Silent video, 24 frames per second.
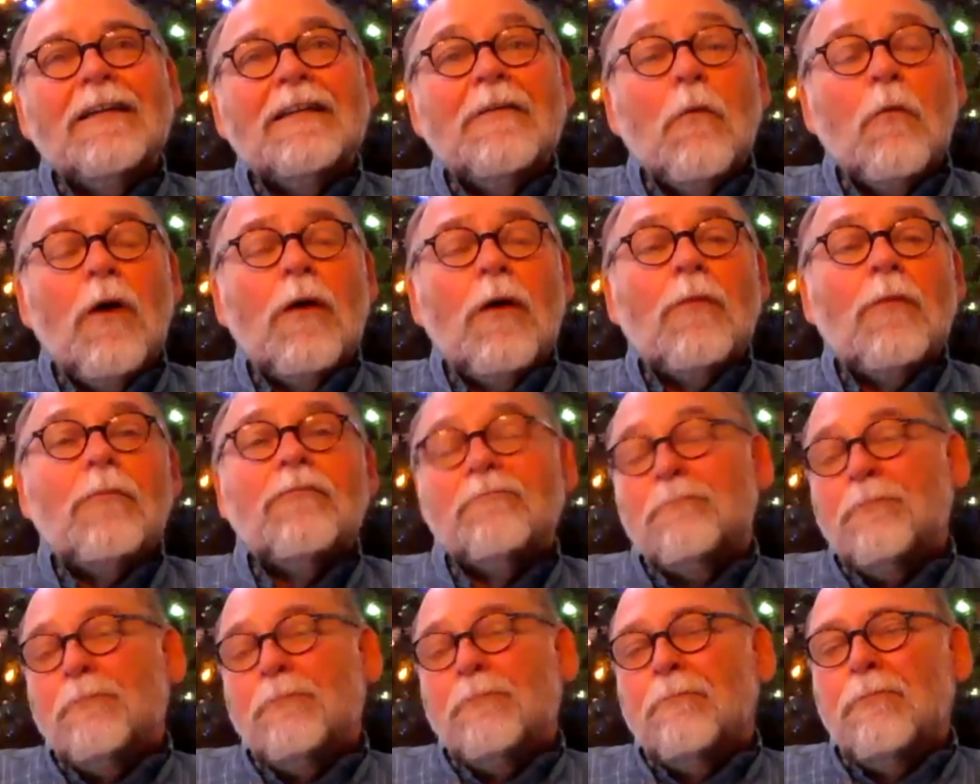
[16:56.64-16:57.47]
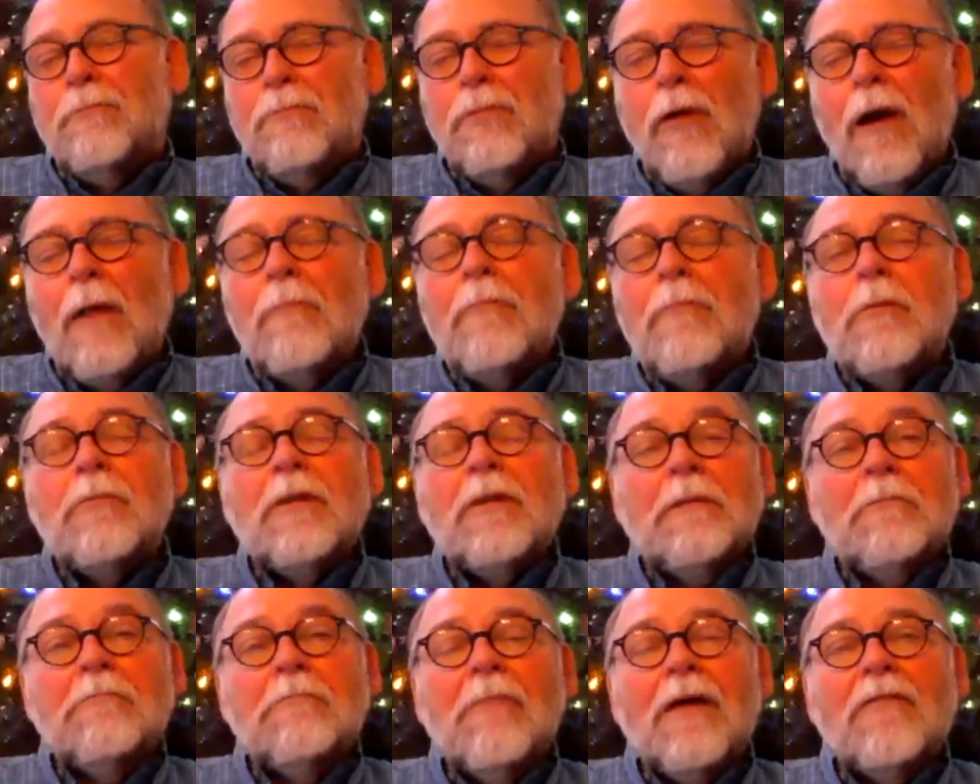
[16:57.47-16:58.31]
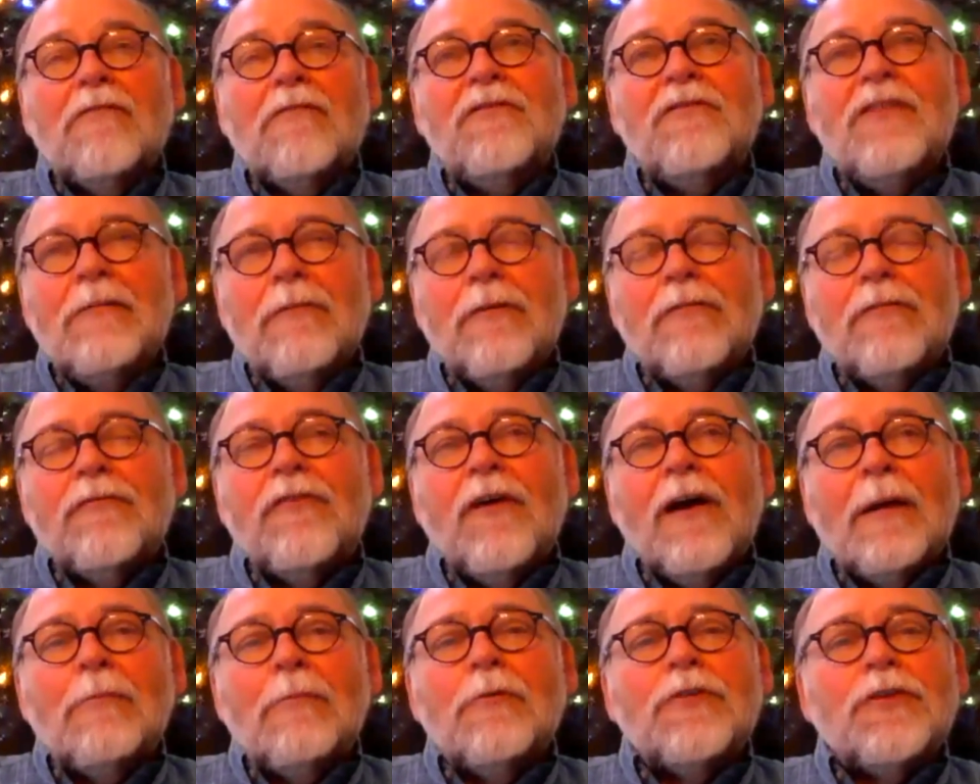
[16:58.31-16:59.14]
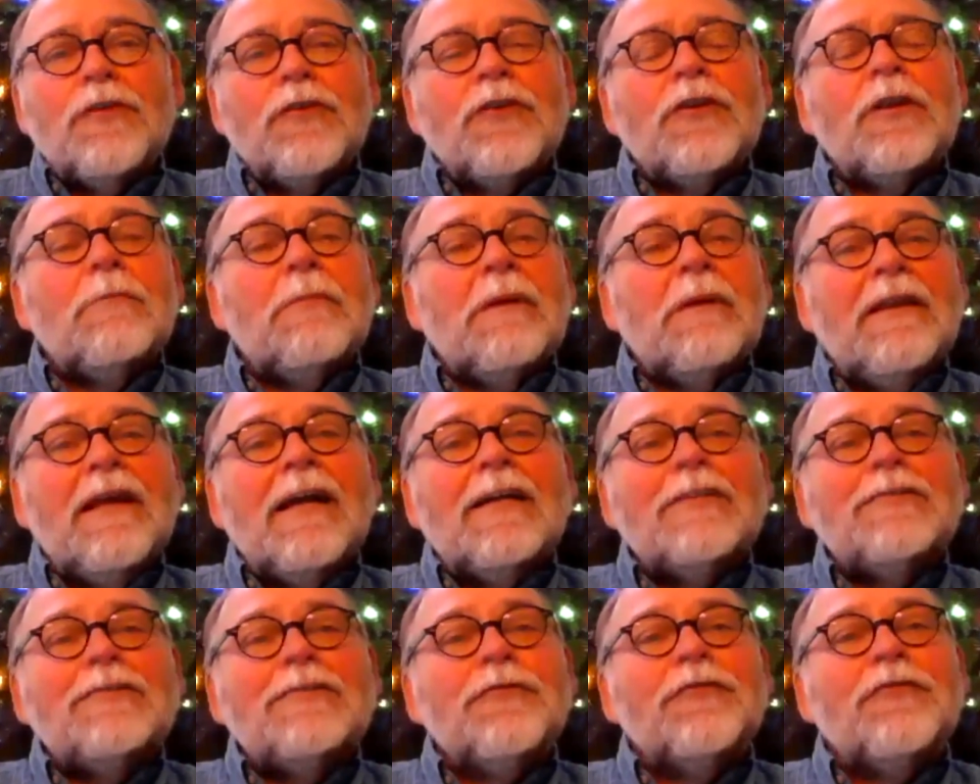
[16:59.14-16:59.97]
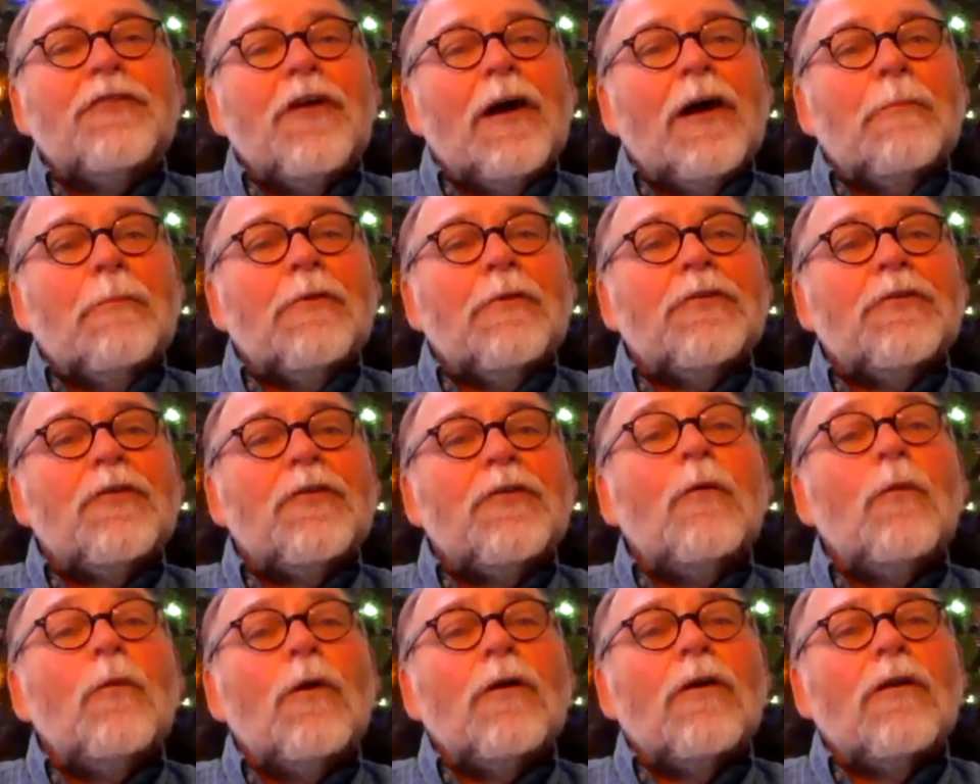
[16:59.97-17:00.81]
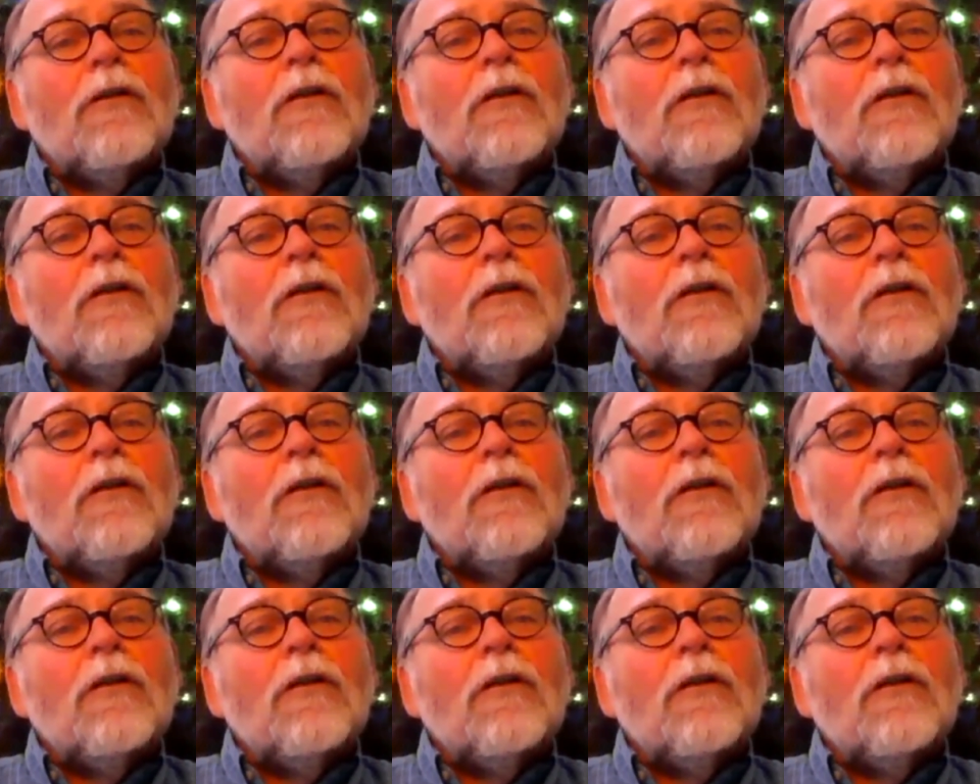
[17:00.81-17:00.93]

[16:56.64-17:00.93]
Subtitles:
Well, probably my favorite fibers are going to be natural fibers. So I work a